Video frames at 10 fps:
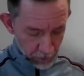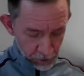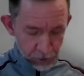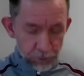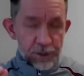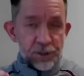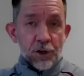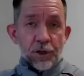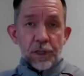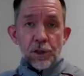So the
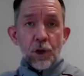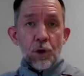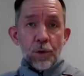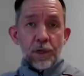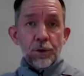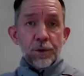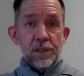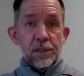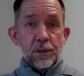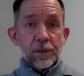starting low and going
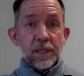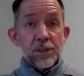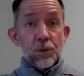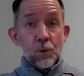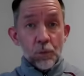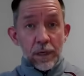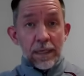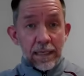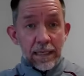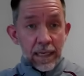slowly is a
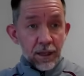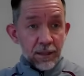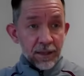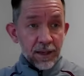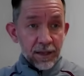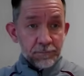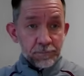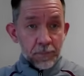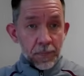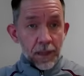really key thing.
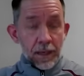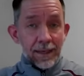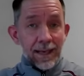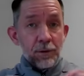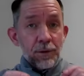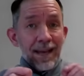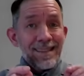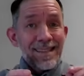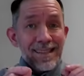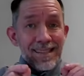Now,
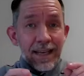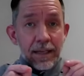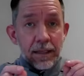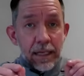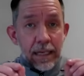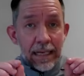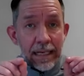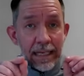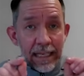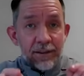as I said,
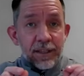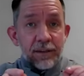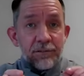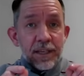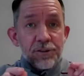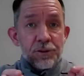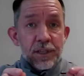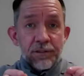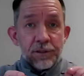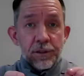even if things are
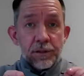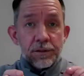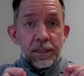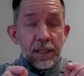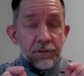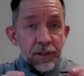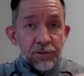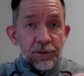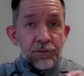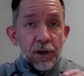difficult, even
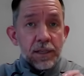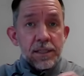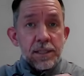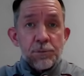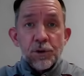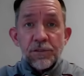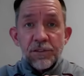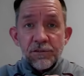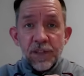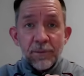if you've got some sort of
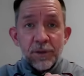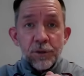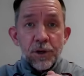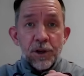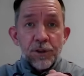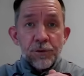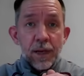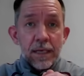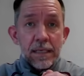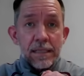inflammatory
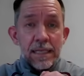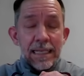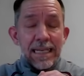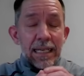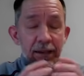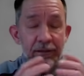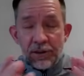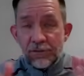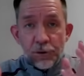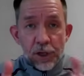arthritis, even
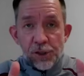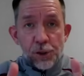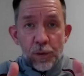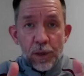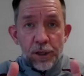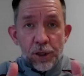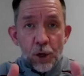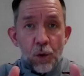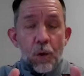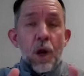if you're not sure where to
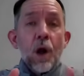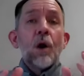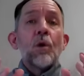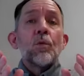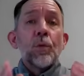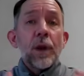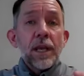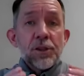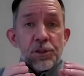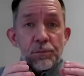go,
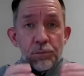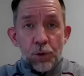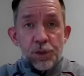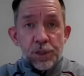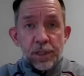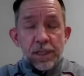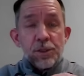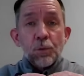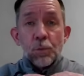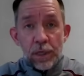range of motion is
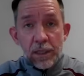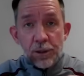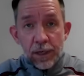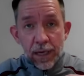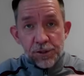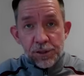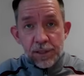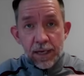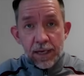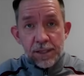a really good
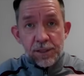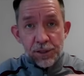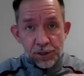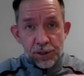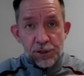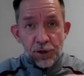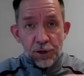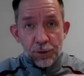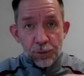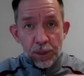exercise to
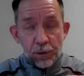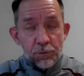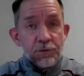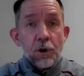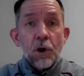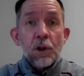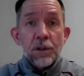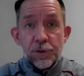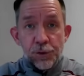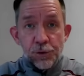start doing for all
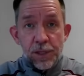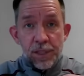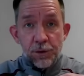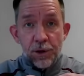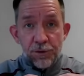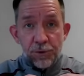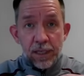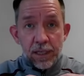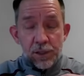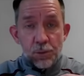of your joints that are
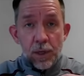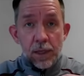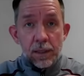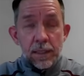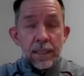arthritic as well.